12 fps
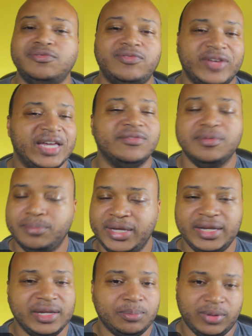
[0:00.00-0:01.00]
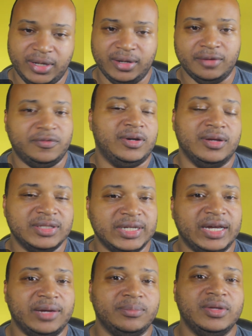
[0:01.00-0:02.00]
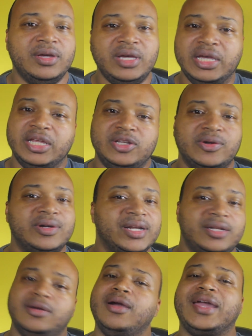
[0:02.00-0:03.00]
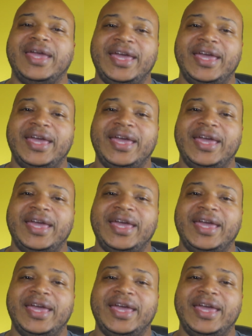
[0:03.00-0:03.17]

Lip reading: favorite media player of all time. During the dark